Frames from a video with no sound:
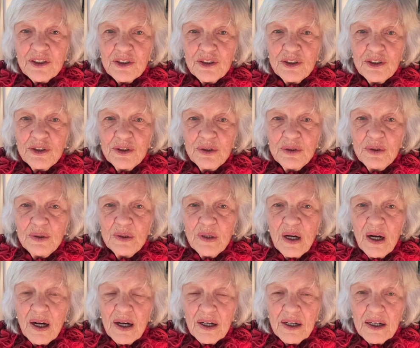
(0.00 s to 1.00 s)
You
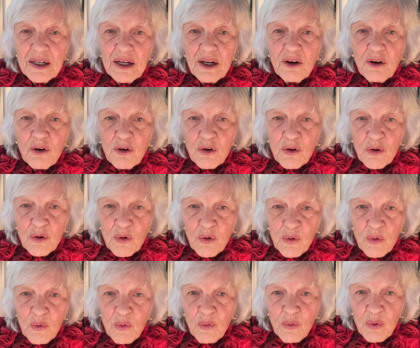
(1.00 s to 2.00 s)
are
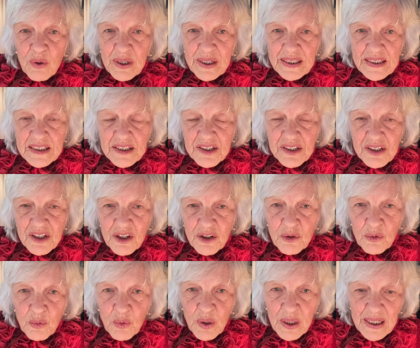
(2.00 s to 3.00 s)
always
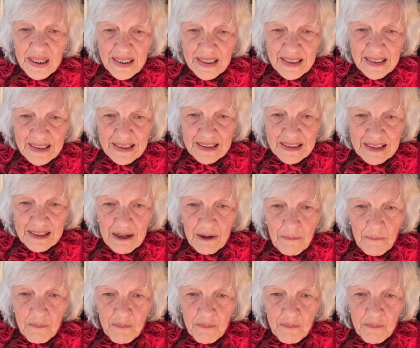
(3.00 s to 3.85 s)
awake.